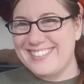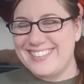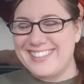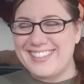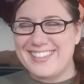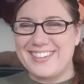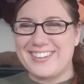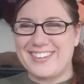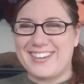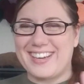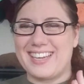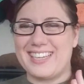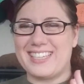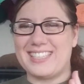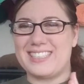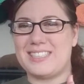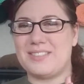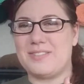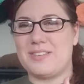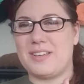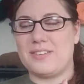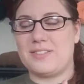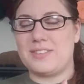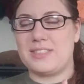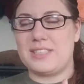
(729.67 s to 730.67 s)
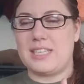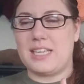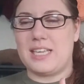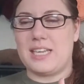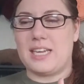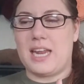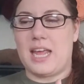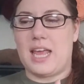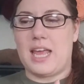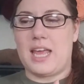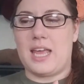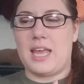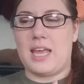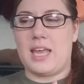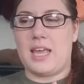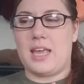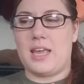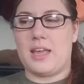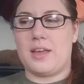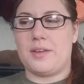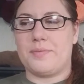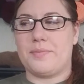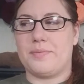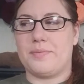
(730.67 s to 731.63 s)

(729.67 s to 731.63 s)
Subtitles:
you guys may have seen a